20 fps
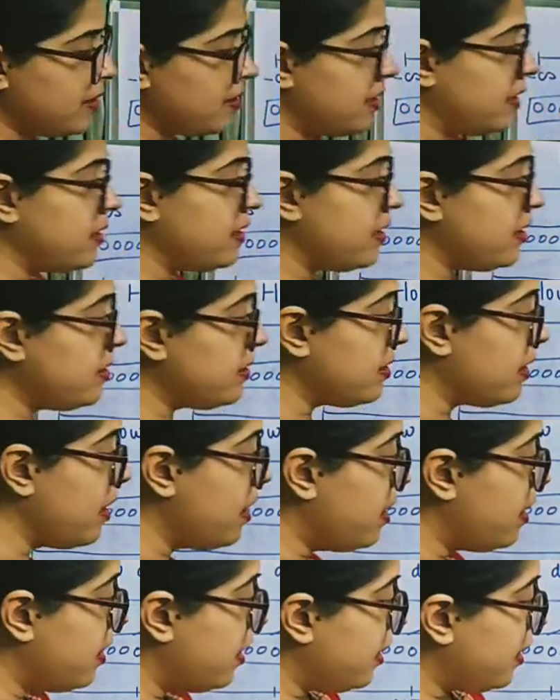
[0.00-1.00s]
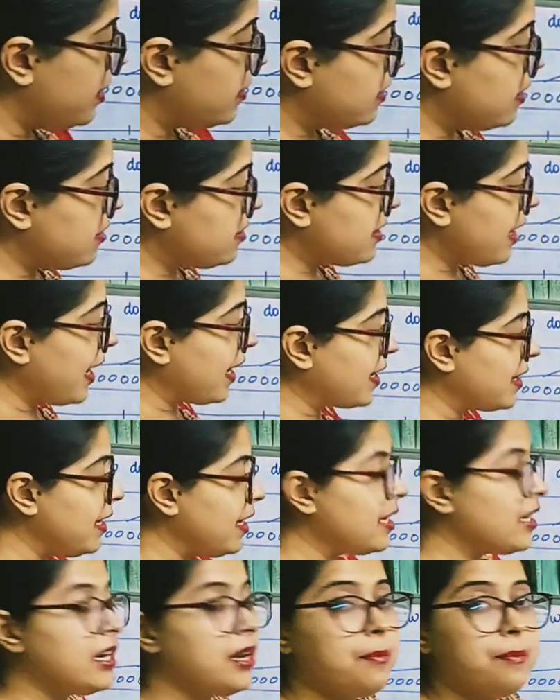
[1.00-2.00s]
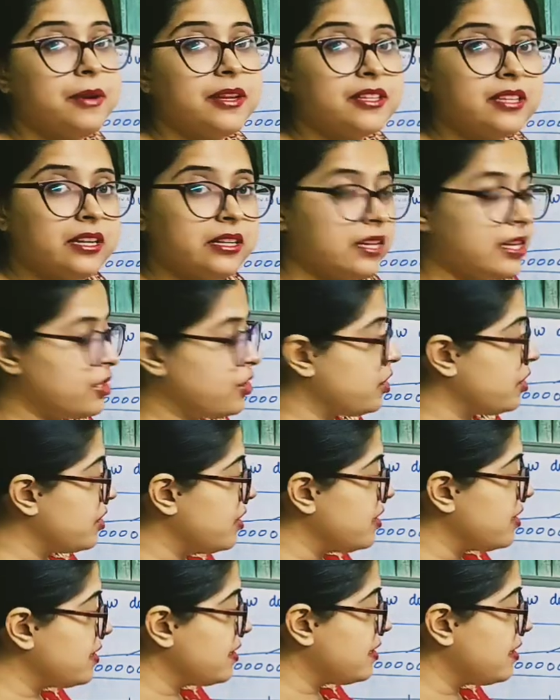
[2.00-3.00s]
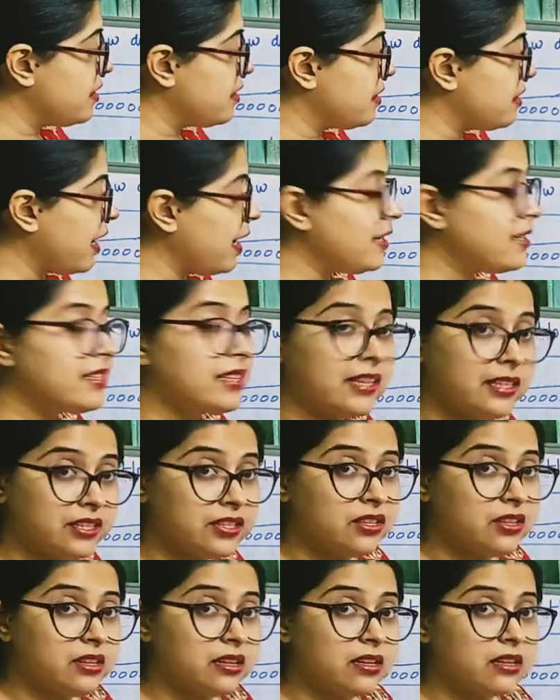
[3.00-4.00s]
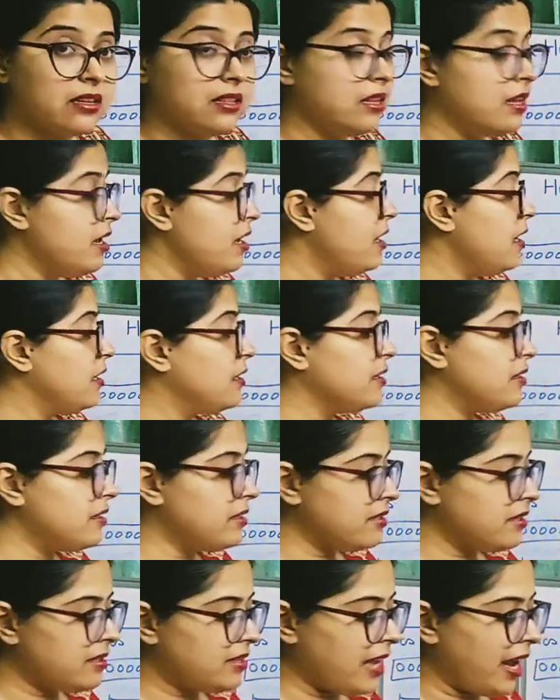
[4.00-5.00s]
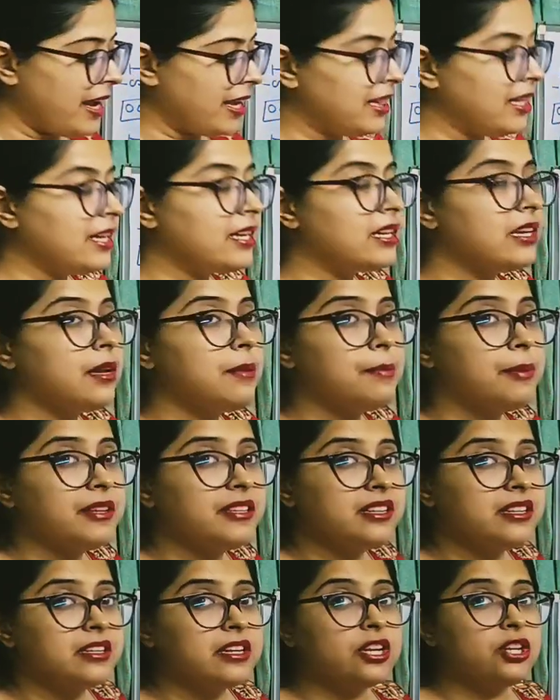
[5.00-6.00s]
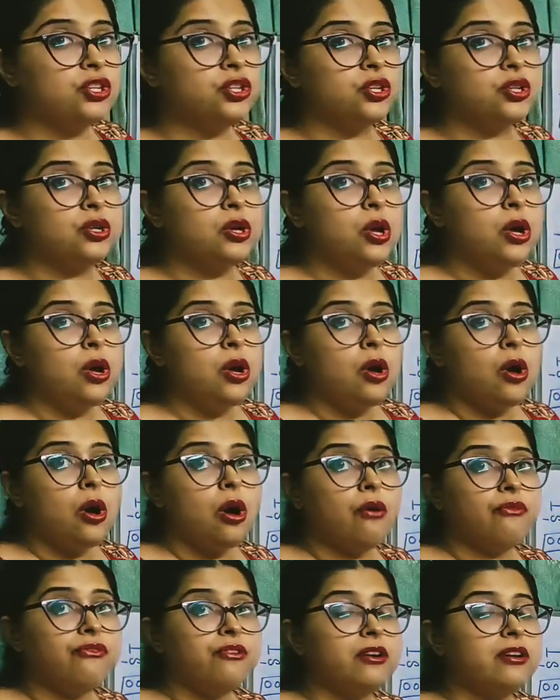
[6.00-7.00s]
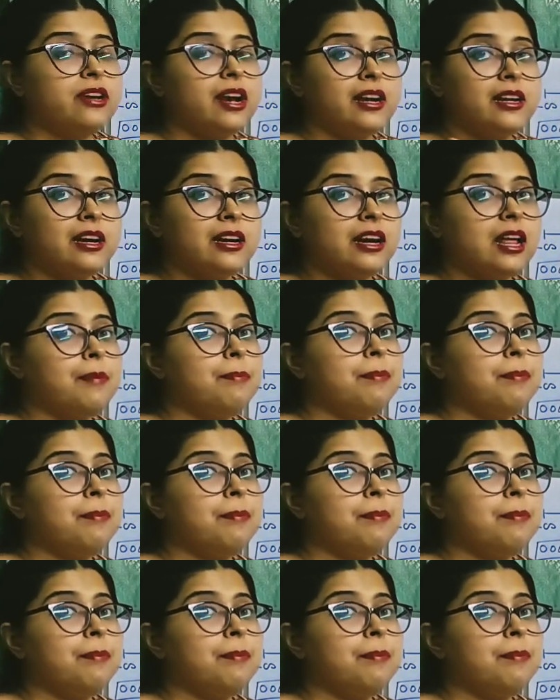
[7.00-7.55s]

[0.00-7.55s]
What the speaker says: see this is a cyclic representation. This right side circle, this is a cyclic representation of your data type